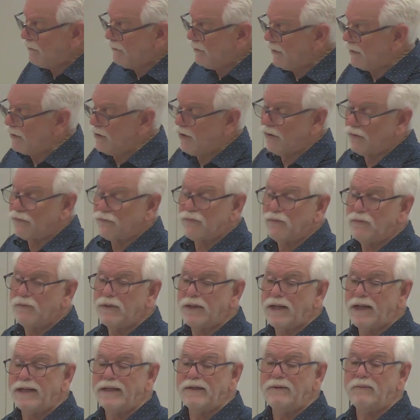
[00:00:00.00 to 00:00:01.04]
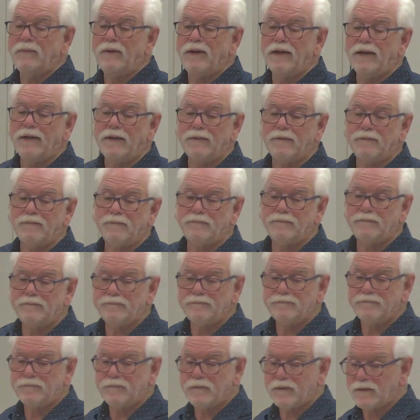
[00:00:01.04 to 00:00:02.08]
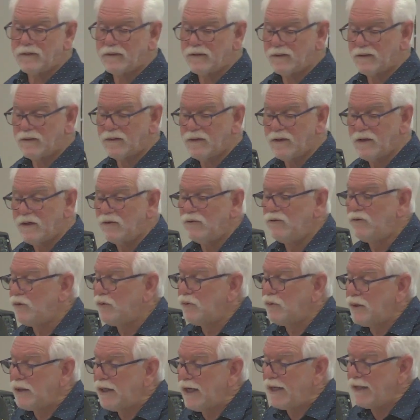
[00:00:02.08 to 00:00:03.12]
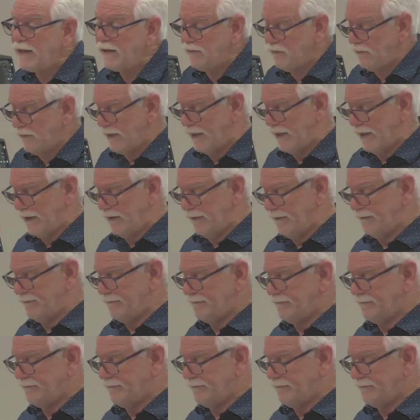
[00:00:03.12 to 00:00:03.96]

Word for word: but go through it anyway. Do it anyway.